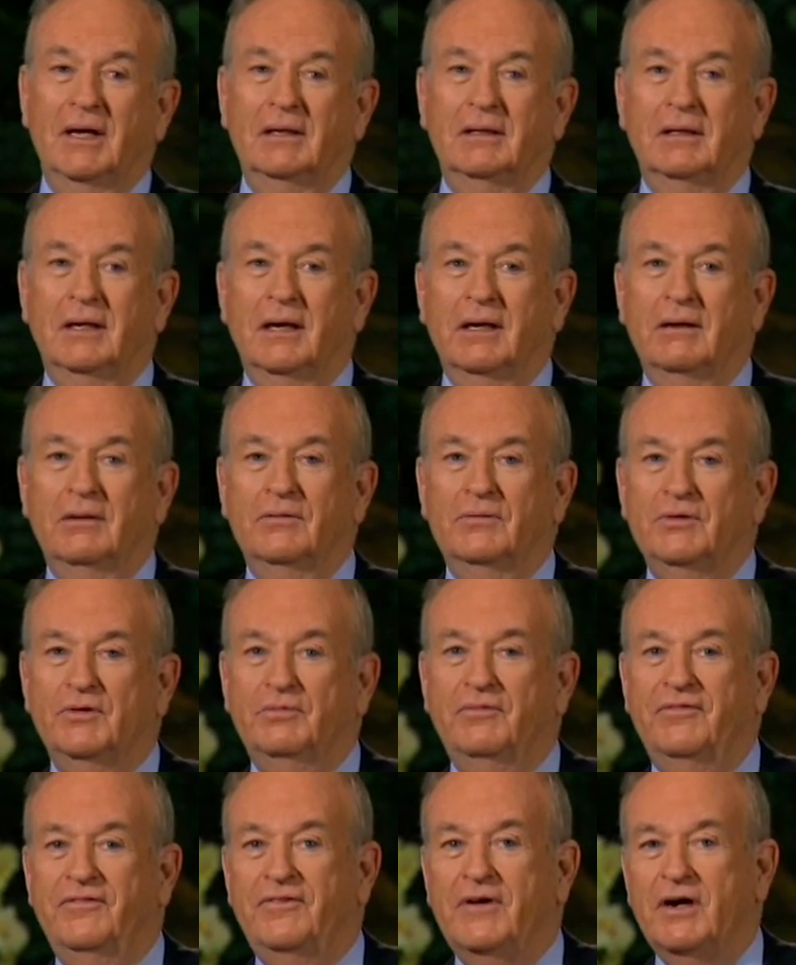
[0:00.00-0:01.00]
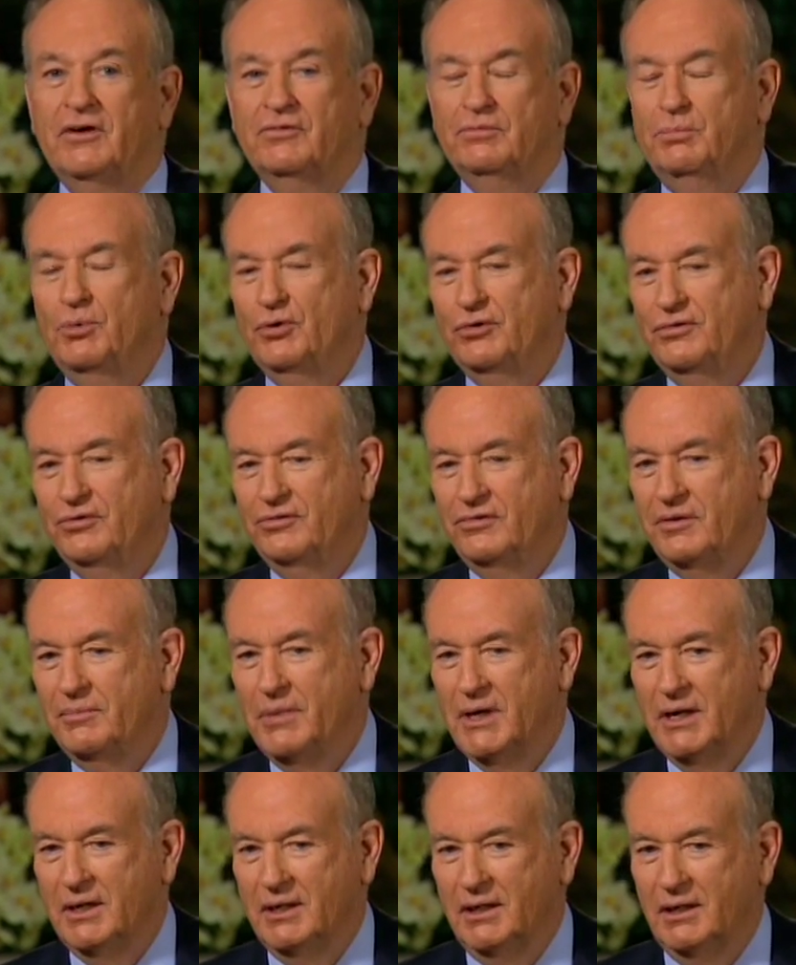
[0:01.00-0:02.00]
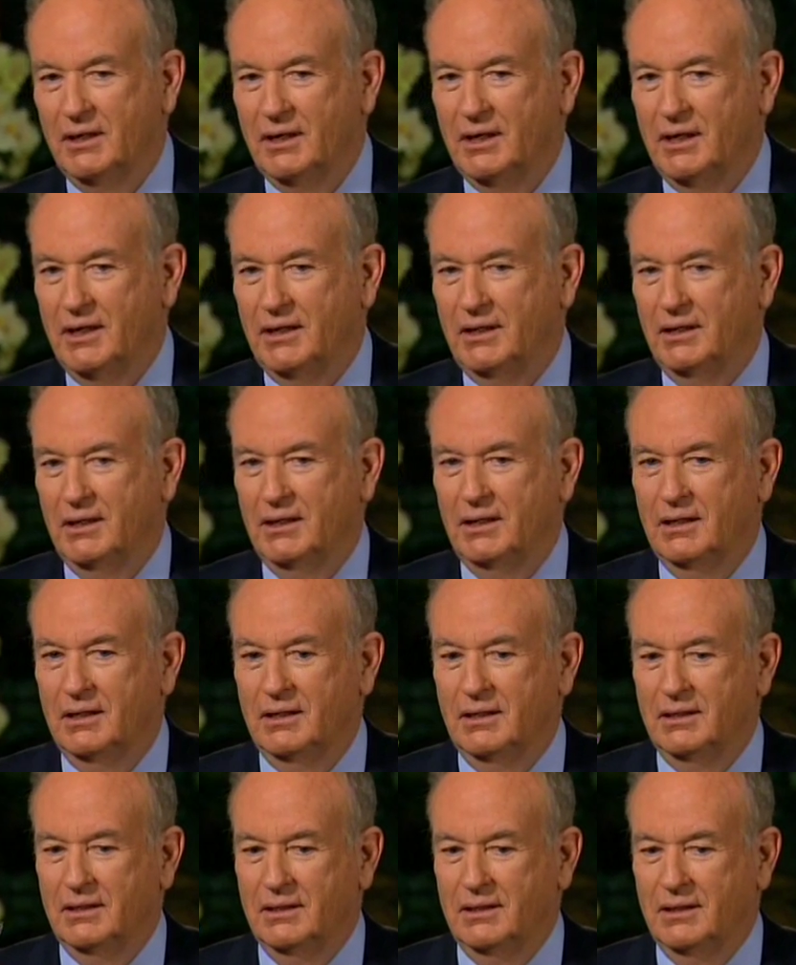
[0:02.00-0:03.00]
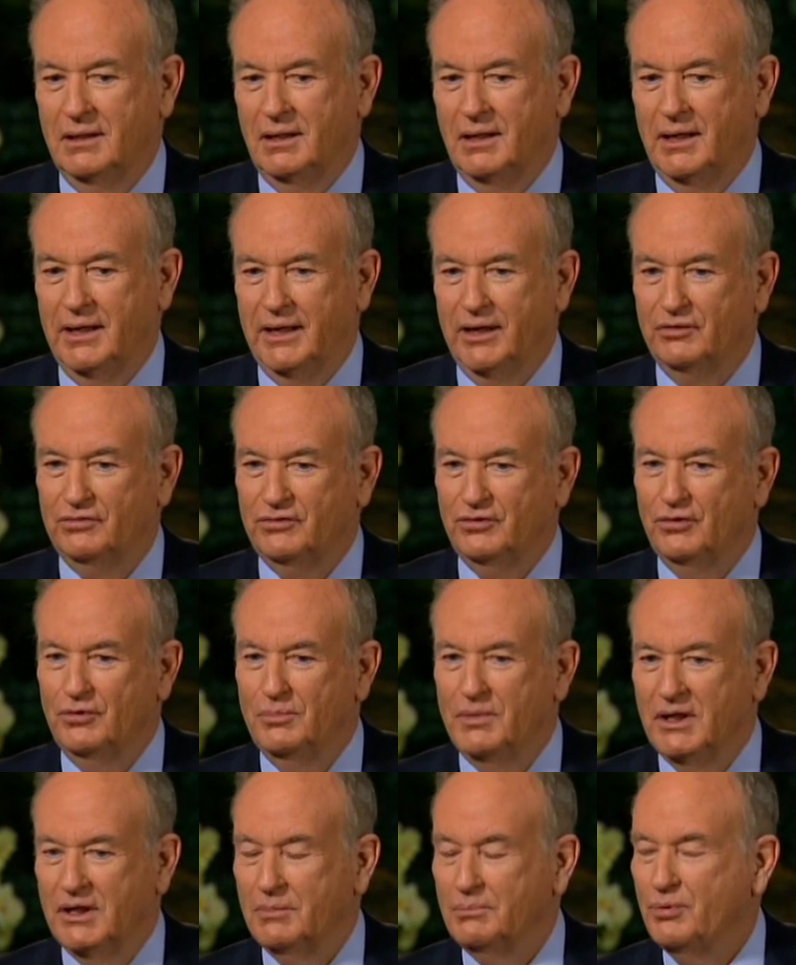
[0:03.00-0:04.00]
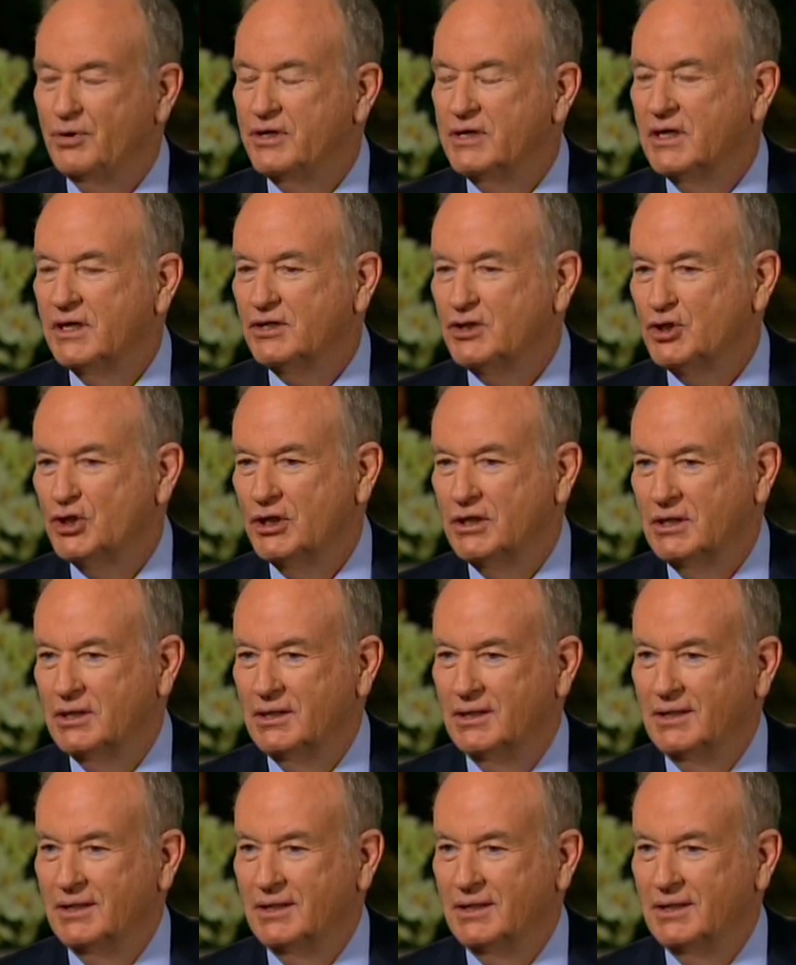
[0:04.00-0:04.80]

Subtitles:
Now, Fox Sports is demanding I ask you to make a prediction.